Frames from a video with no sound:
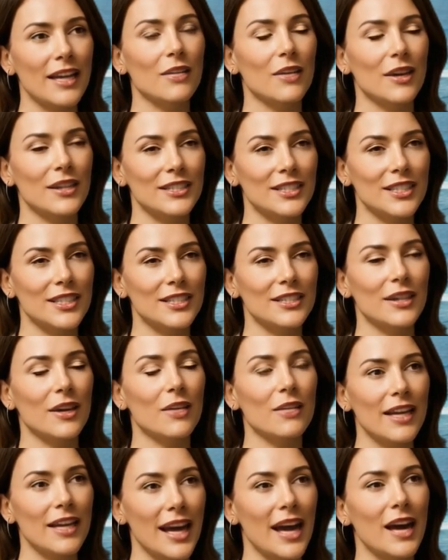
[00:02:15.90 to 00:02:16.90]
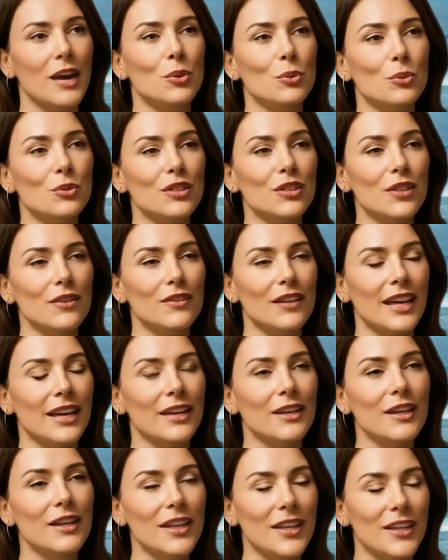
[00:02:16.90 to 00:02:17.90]
Technique 1, conscious
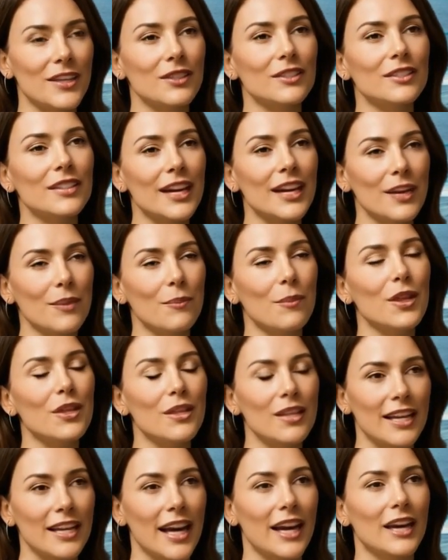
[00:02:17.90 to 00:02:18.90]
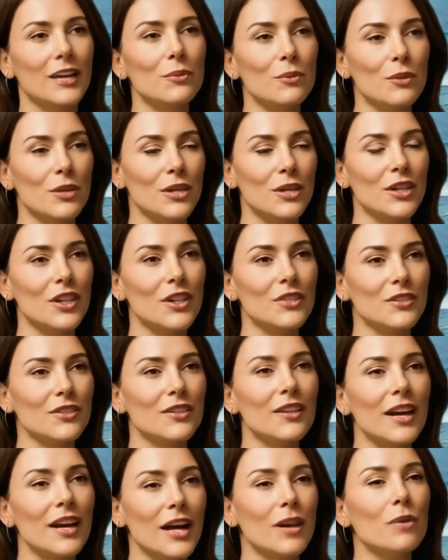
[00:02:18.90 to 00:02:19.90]
stimulation, reconnecting the
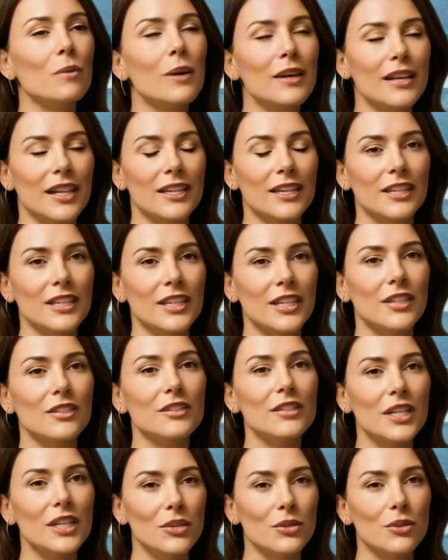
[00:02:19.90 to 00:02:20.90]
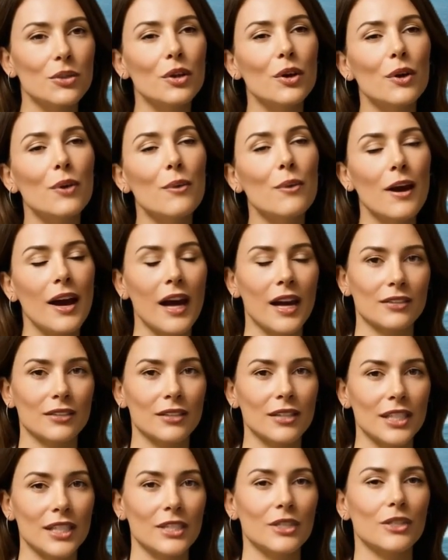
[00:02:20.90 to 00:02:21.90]
mind and body.
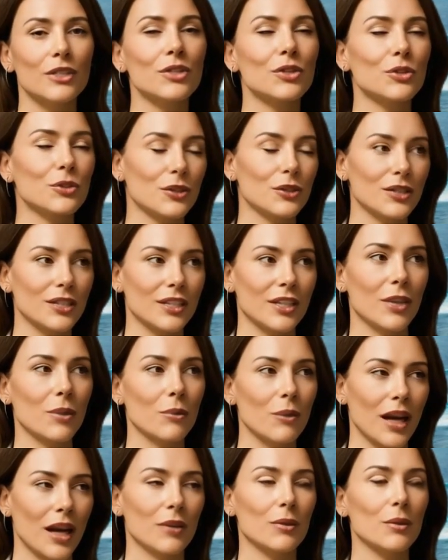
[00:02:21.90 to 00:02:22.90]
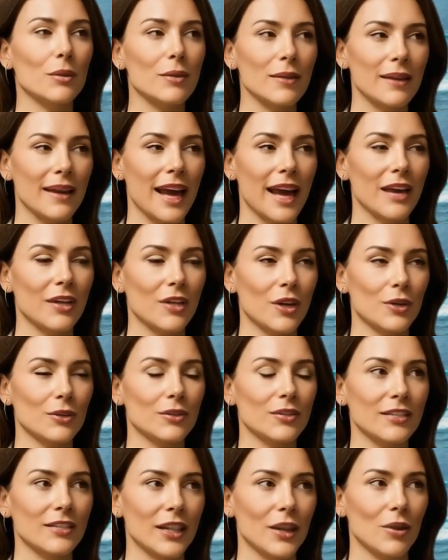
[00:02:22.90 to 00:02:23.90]
As men, we often treat
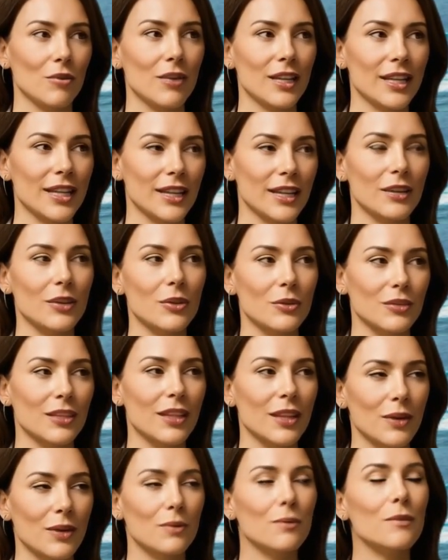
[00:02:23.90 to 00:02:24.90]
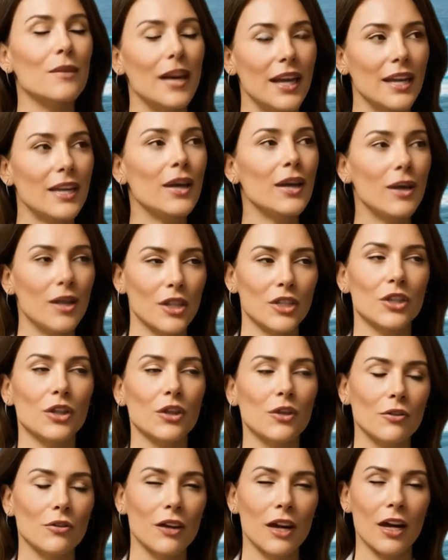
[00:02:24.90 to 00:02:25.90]
stimulation as something mechanical, just a
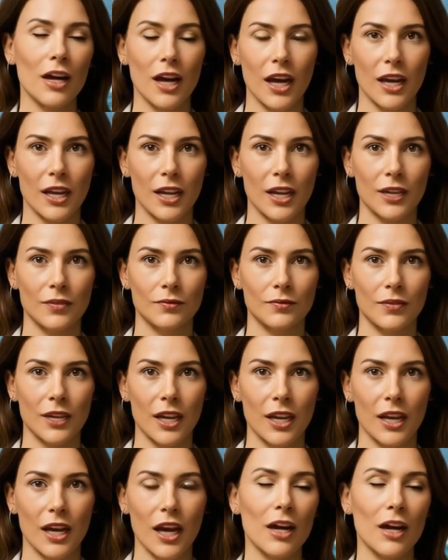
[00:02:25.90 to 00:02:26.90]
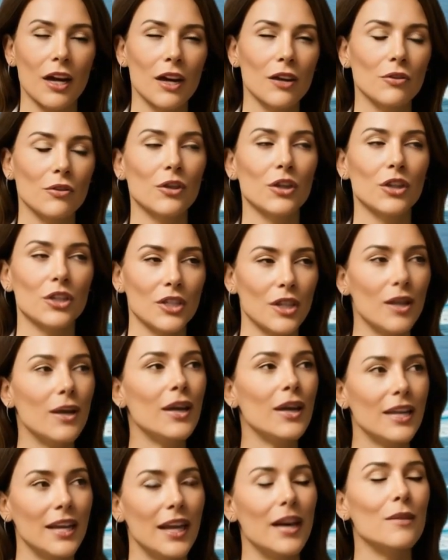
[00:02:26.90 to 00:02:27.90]
means to an end. But at this
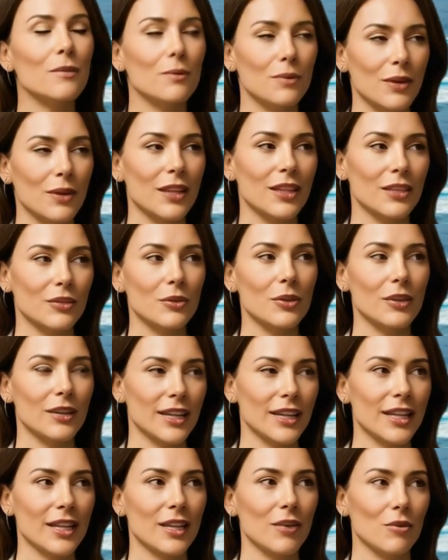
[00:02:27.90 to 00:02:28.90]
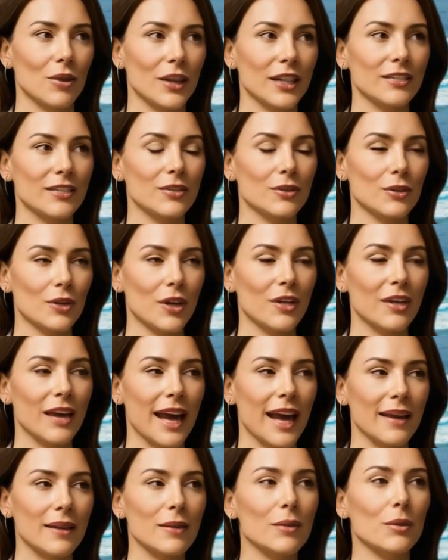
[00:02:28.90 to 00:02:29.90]
stage in life, it's time to see it
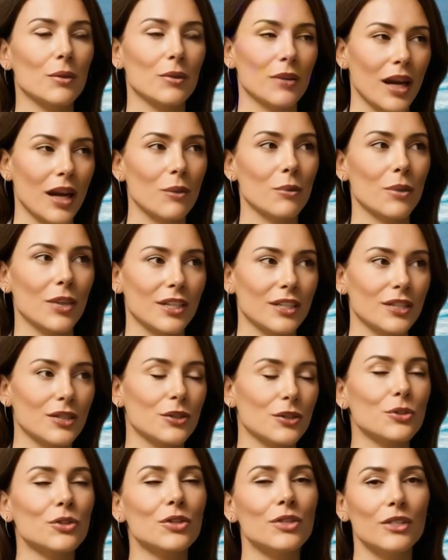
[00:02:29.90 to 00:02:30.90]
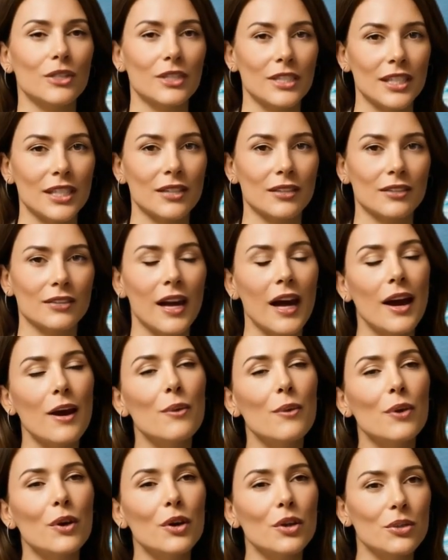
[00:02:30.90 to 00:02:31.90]
differently. Conscious stimulation
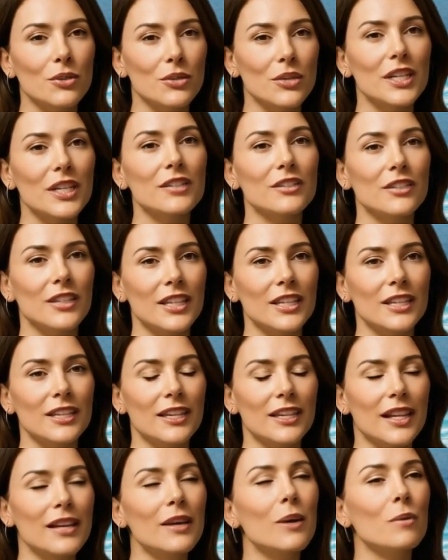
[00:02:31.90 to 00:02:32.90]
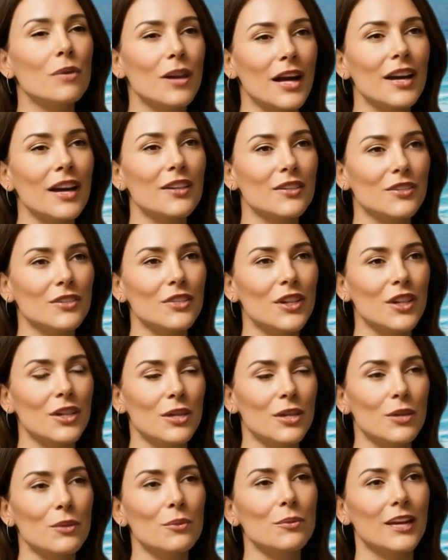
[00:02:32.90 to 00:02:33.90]
is about turning off autopilot and
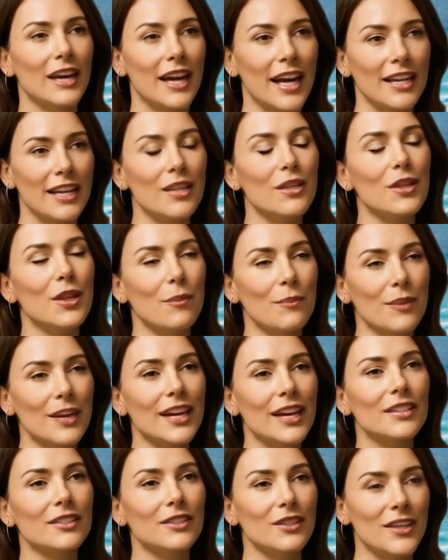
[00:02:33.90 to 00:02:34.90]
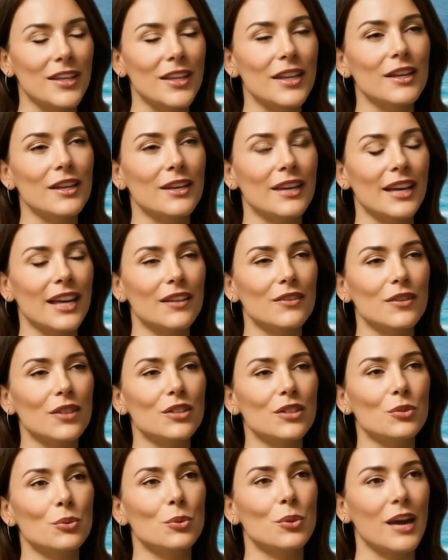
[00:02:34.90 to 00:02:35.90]
becoming fully present with your body.
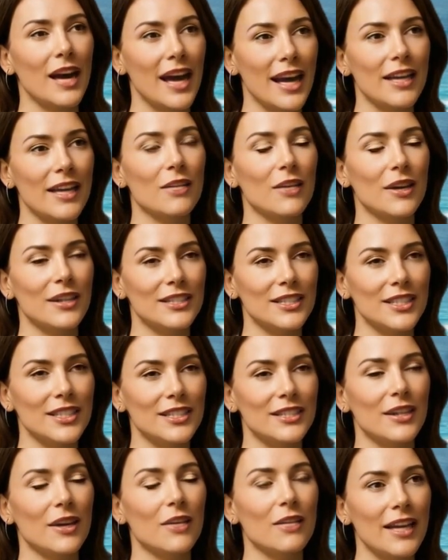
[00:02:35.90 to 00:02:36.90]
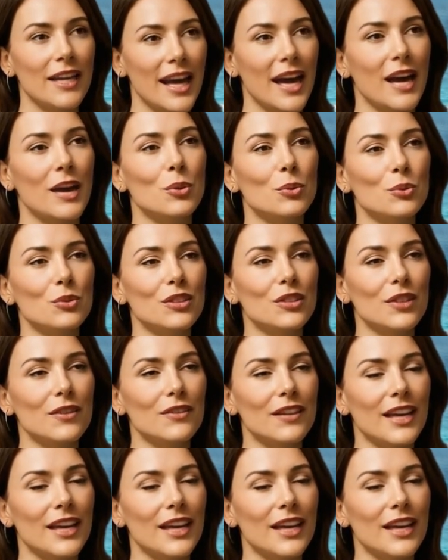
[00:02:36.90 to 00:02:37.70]
It's not about chasing climax, it's